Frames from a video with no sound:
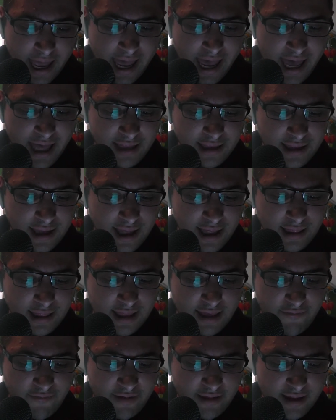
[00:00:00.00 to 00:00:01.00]
At
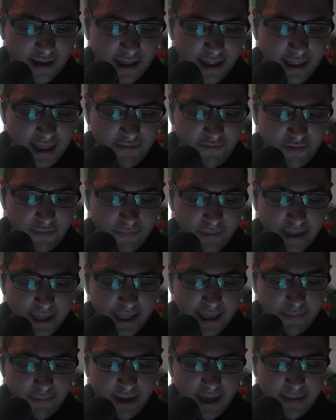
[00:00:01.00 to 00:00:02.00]
11:11
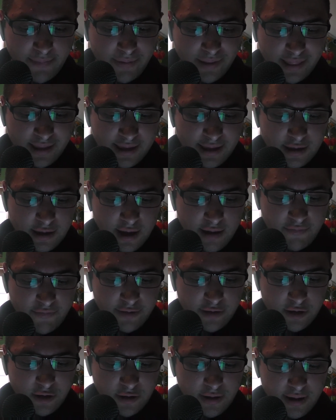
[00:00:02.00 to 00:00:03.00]
p.m., a police
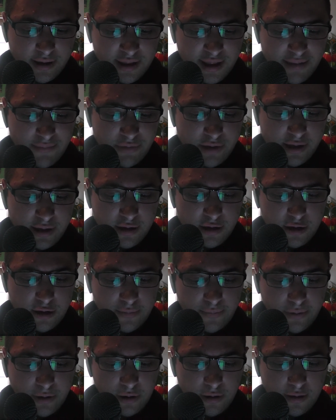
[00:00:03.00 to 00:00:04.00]
officer attempted to
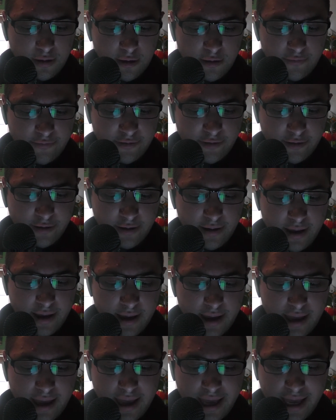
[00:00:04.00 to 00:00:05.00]
pull over
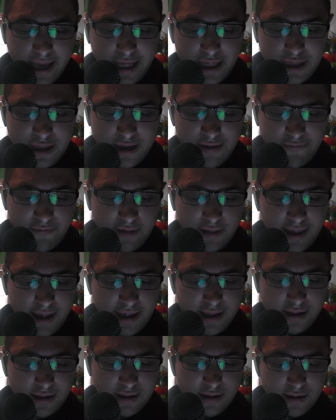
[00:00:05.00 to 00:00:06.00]
a
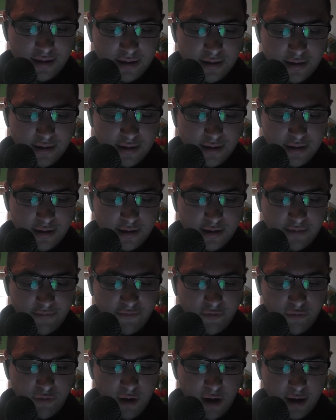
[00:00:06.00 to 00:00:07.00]
Chevrolet
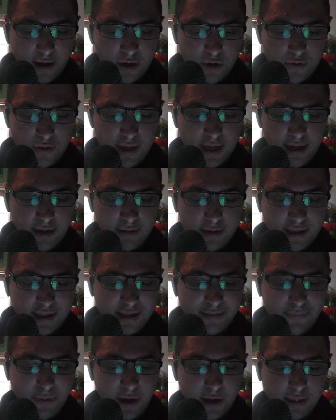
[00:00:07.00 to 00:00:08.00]
Silverado near
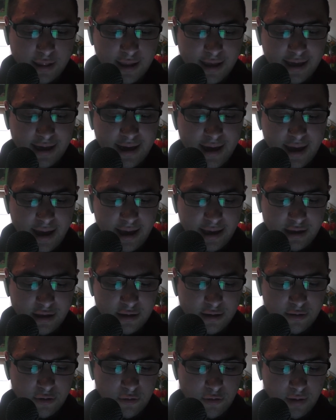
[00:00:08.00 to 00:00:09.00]
Spaulding High
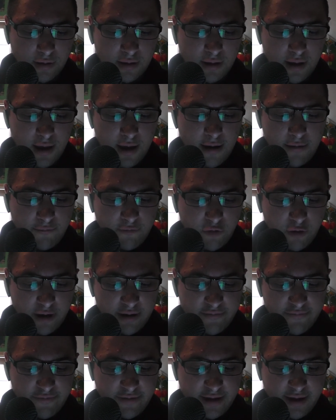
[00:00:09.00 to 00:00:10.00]
School for
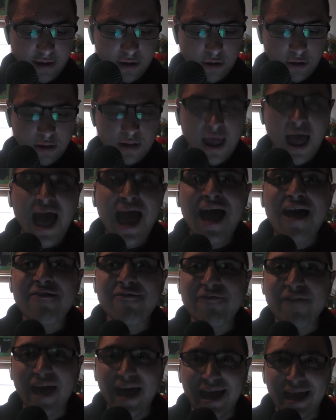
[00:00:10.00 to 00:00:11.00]
a vehicle
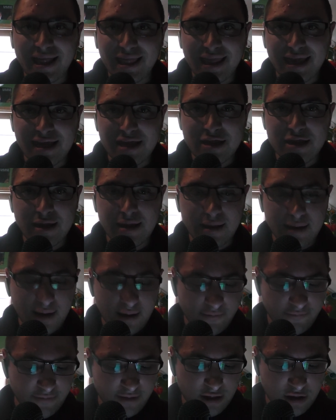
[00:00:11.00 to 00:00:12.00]
violation,
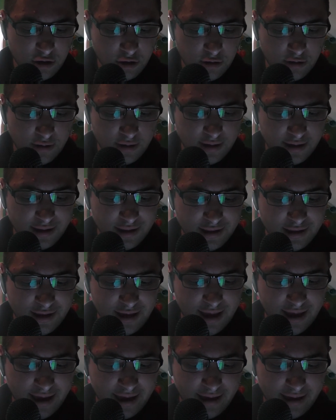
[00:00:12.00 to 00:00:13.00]
officials
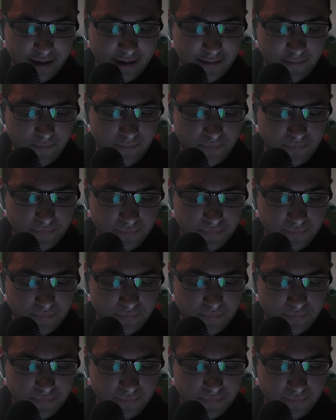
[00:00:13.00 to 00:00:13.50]
said.